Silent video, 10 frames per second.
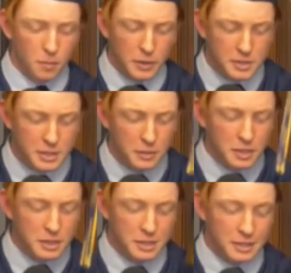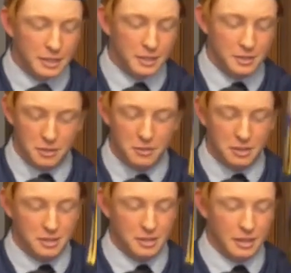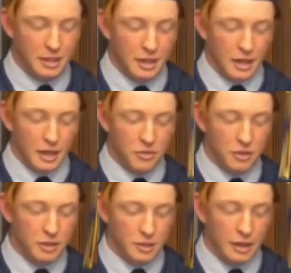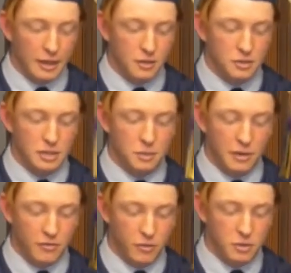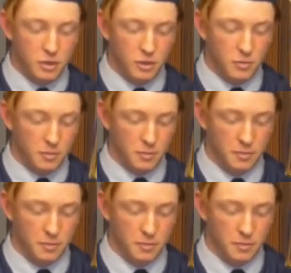seriously, I think Lighthouse as my first home,